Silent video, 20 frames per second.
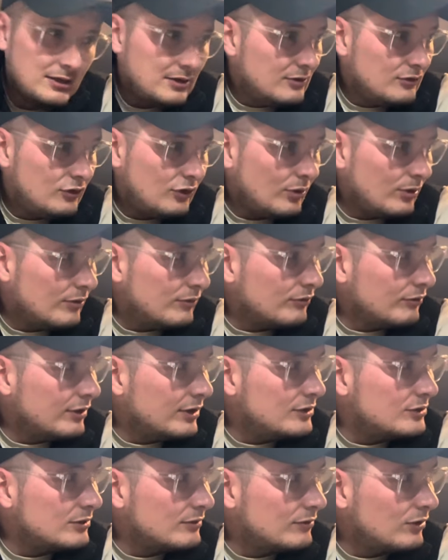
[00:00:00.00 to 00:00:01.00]
2 or 3,
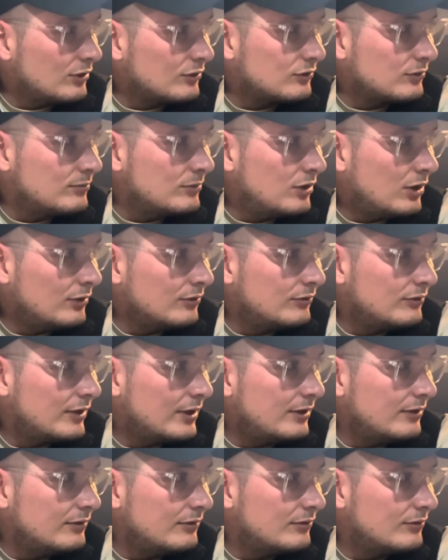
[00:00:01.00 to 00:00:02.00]
so I've got some
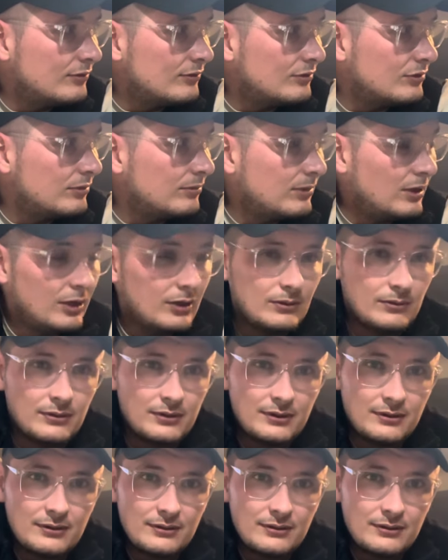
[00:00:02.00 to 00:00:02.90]
content to upload